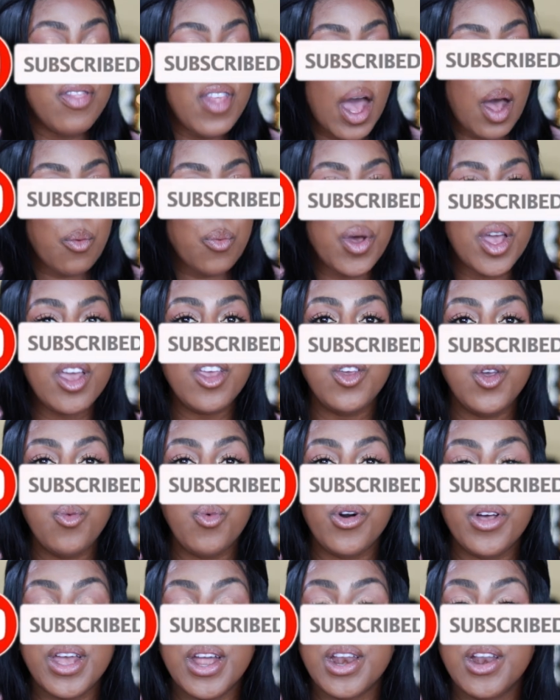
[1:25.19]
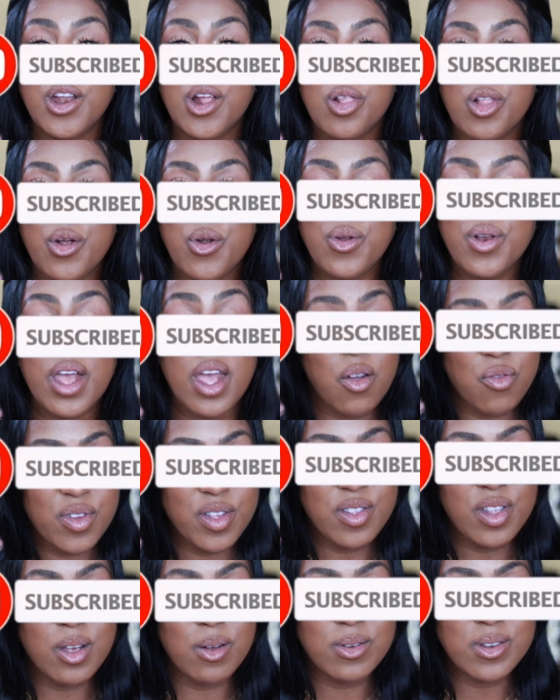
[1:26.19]
That way you will get an alert every
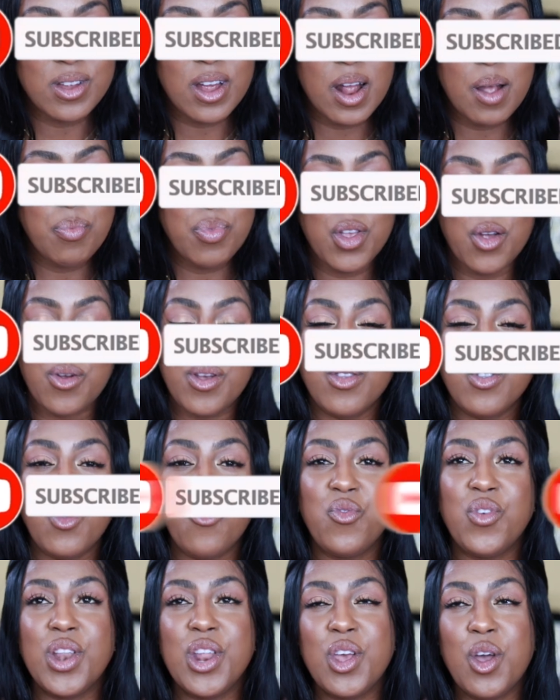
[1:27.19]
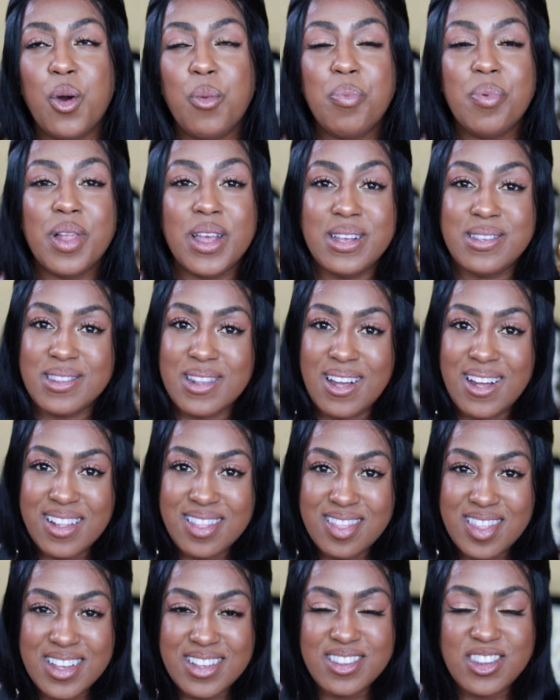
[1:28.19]
single time there is a video placed
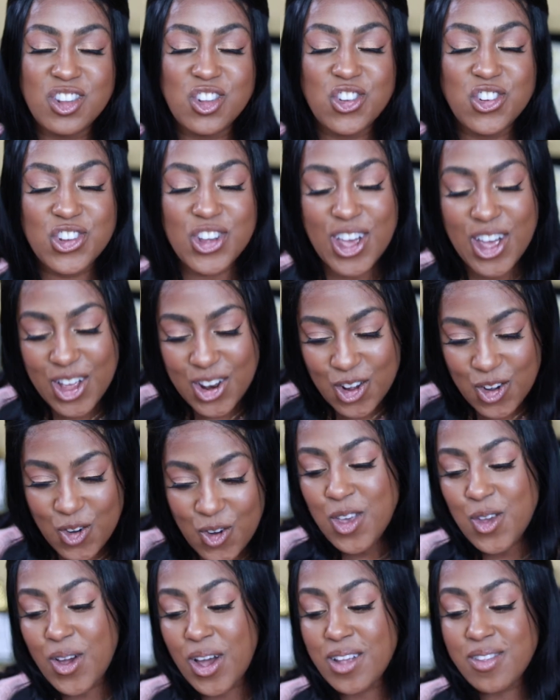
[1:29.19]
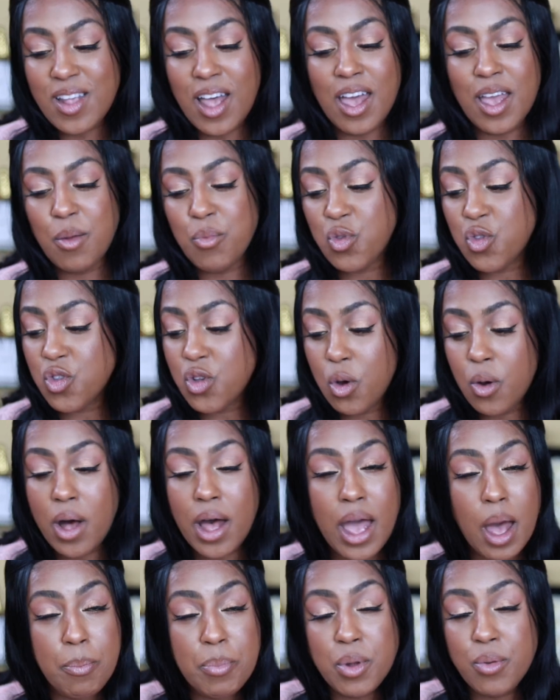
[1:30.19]
on this channel. You guys, I am so
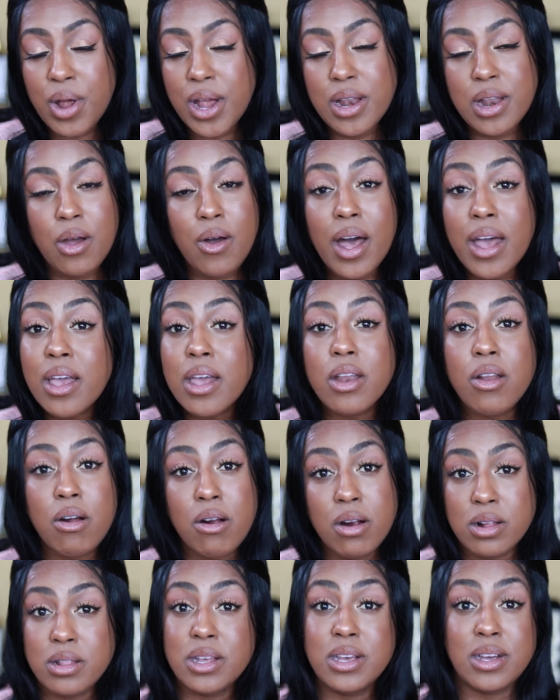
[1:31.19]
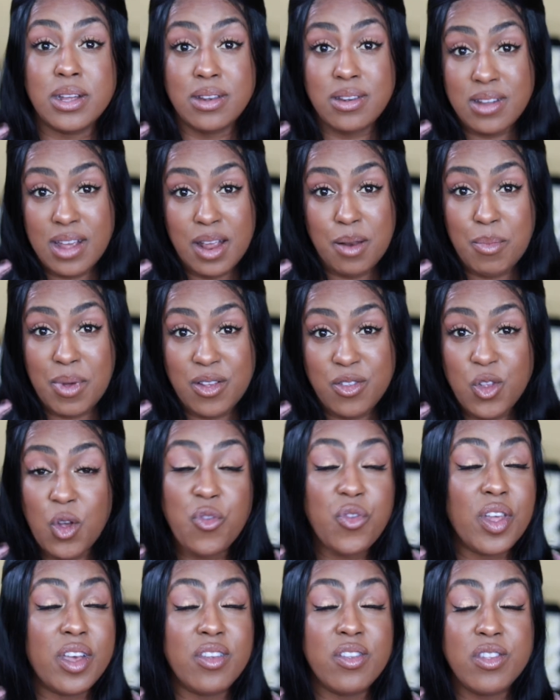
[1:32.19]
happy right now. I can hardly contain
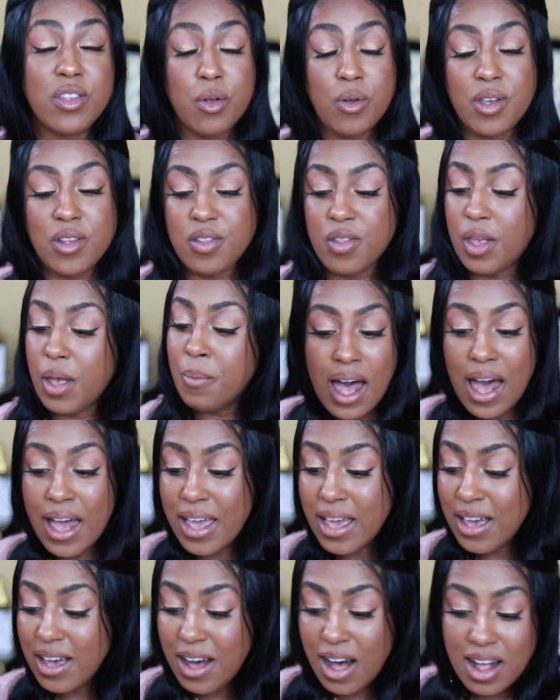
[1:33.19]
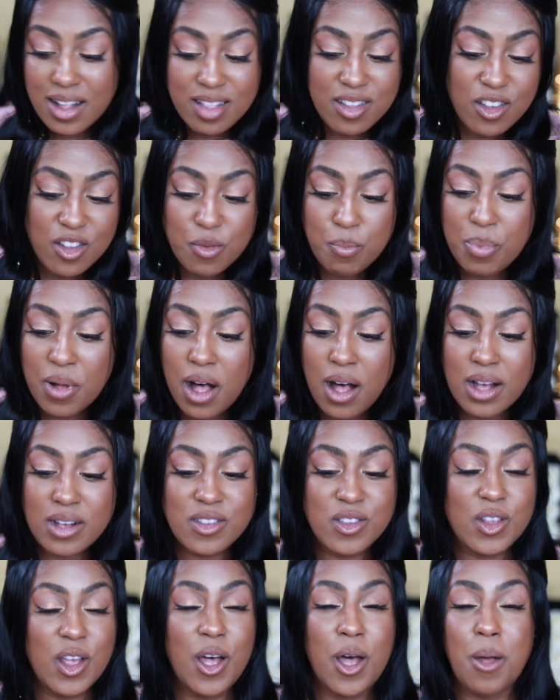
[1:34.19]
myself. Like seriously, I got this
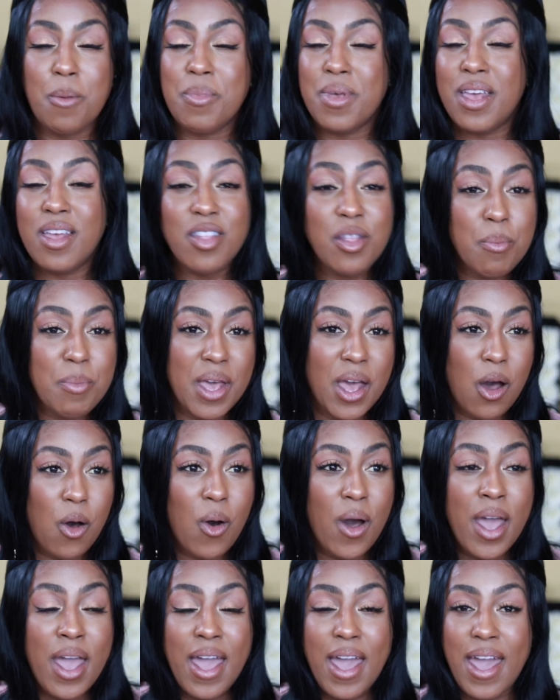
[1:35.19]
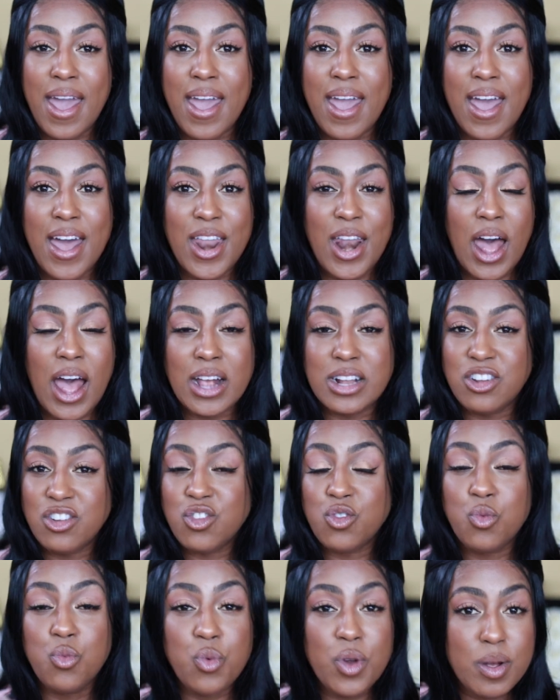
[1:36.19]
box um, in the mail and I
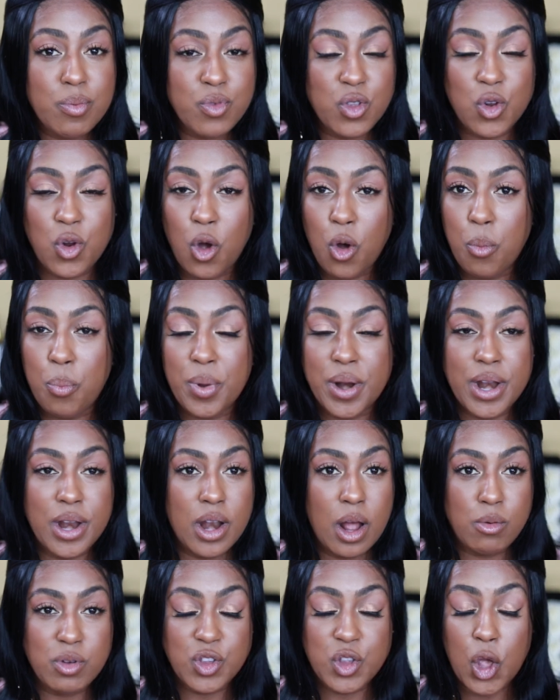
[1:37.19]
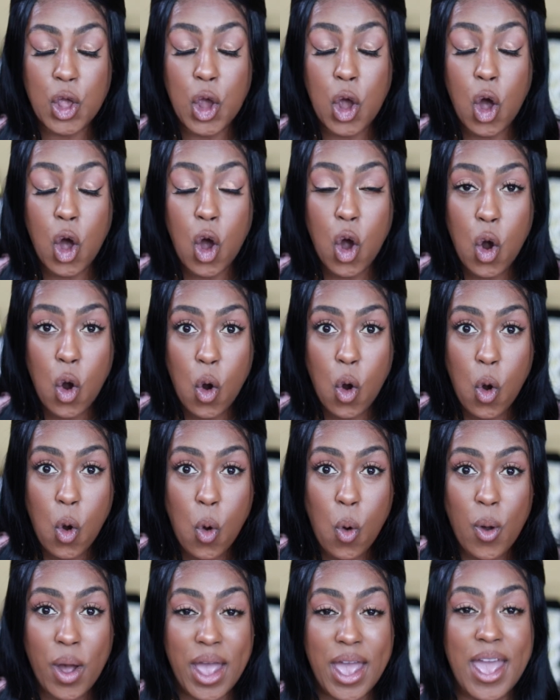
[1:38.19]
just ripped it open and I was like,
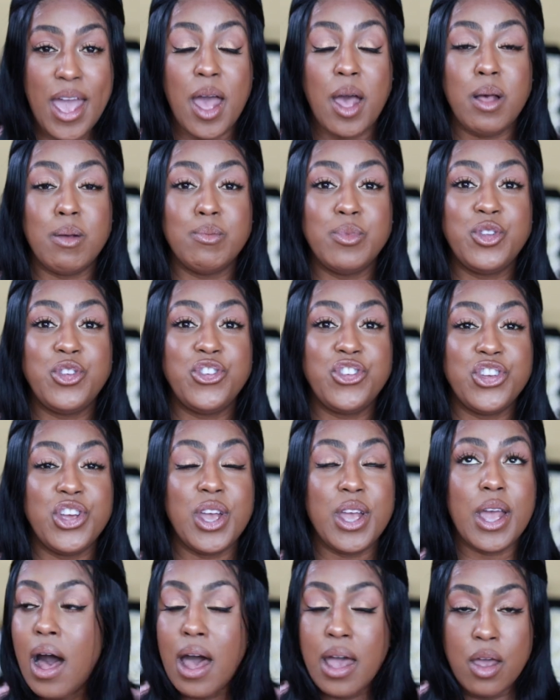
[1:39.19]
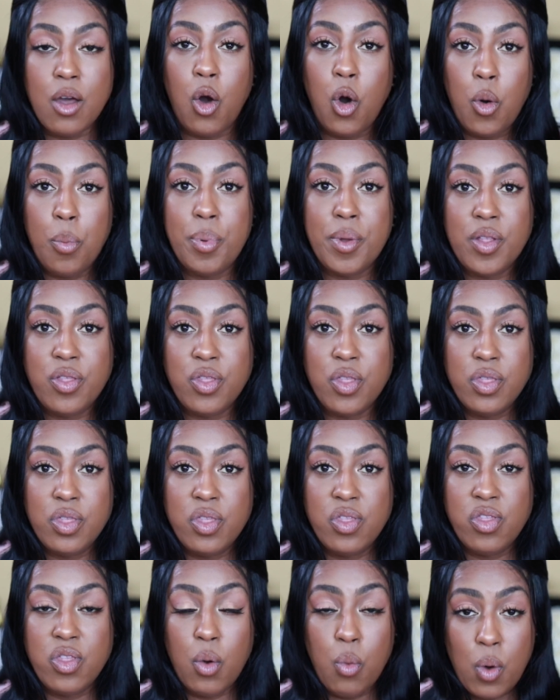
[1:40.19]
OMG. I opened
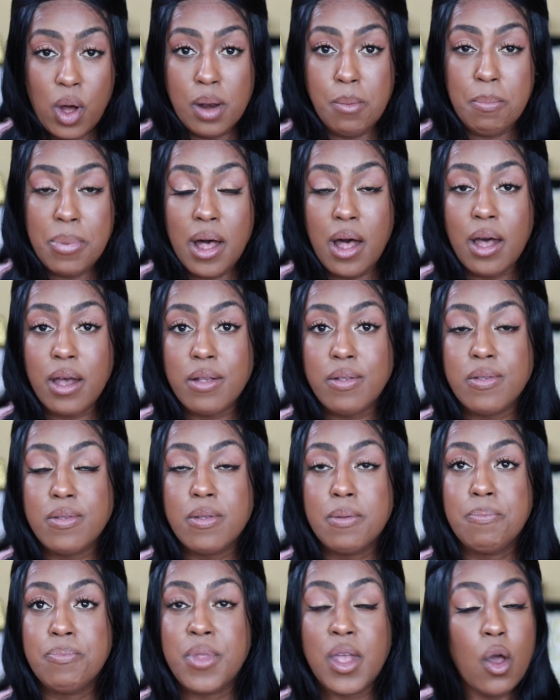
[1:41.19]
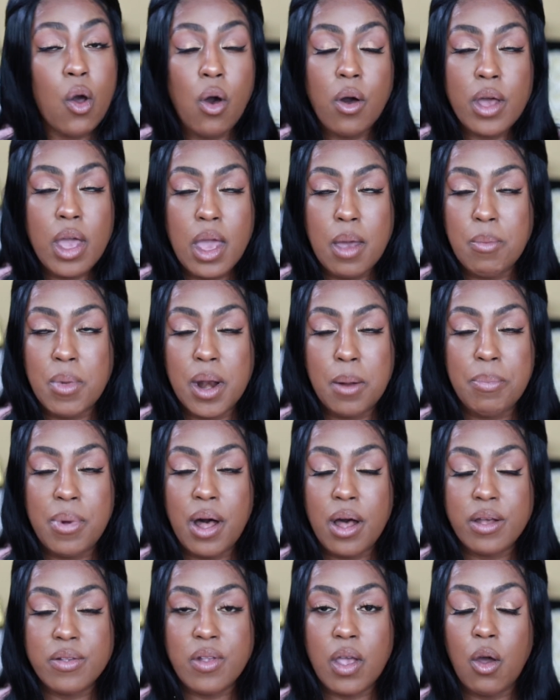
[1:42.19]
the one box. They all came in a
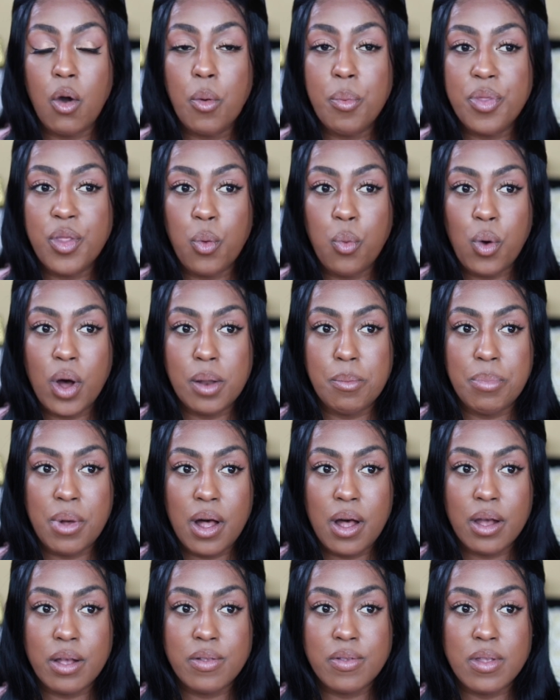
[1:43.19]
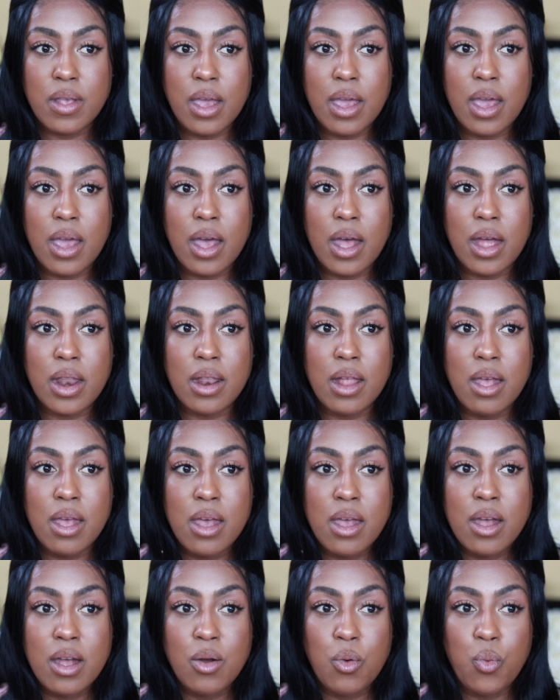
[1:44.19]
box. I opened the one box and
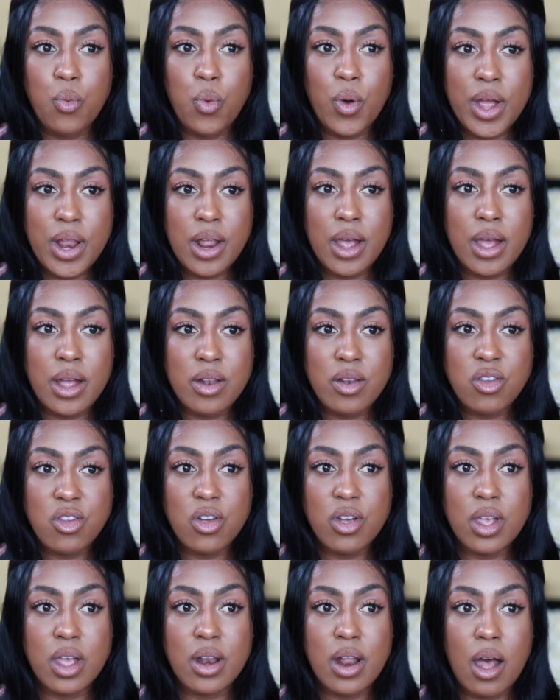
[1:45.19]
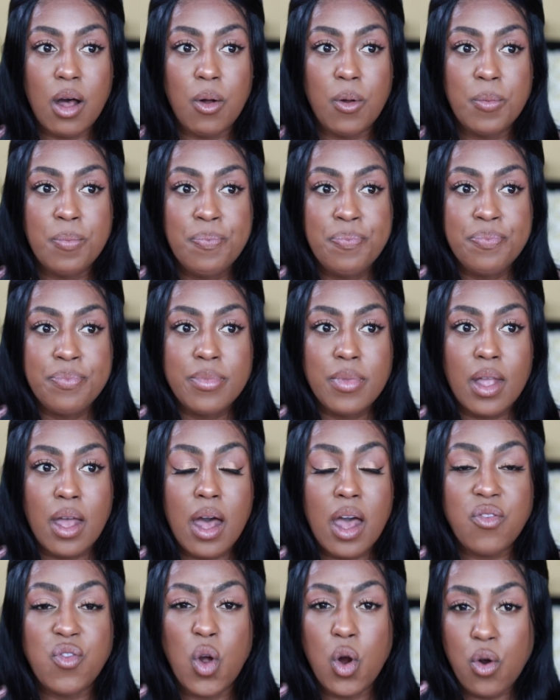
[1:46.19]
went in, took it out,
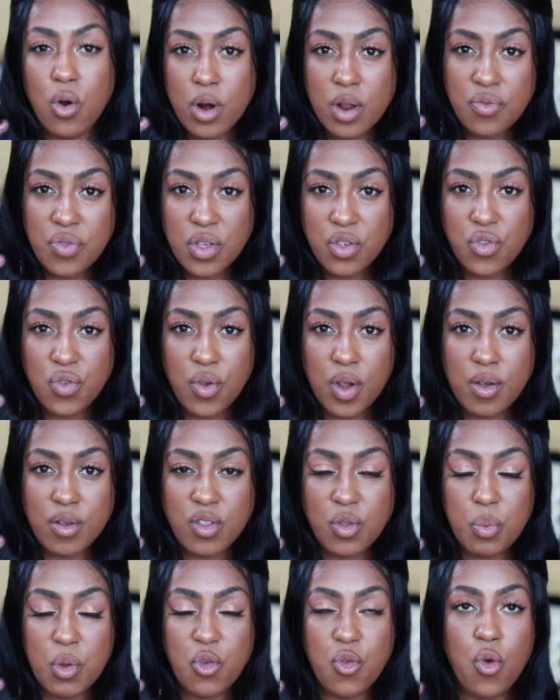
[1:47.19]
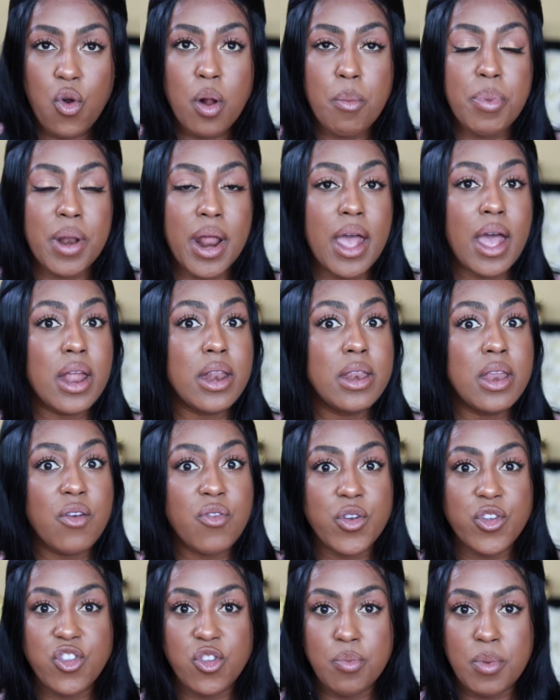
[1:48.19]
I've heard of this fragrance before, but I had
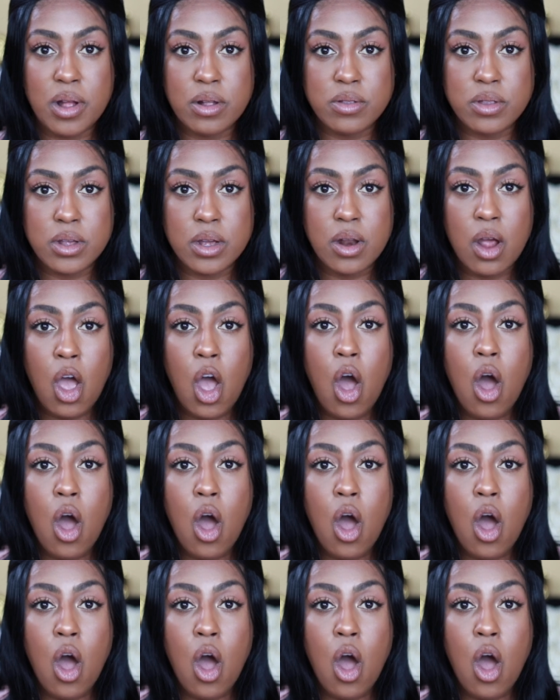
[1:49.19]
never smelt it.